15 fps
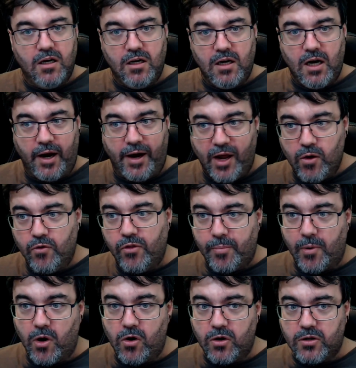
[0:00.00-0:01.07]
an out of the
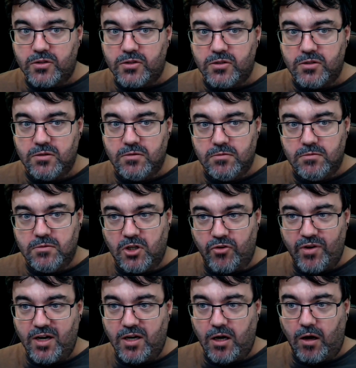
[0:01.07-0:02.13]
box
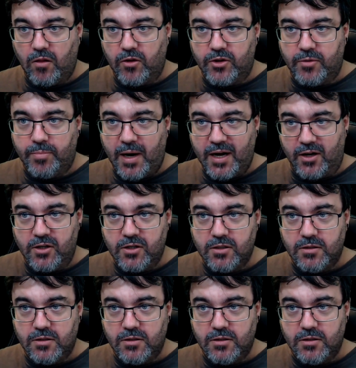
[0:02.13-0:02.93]
green coloured banner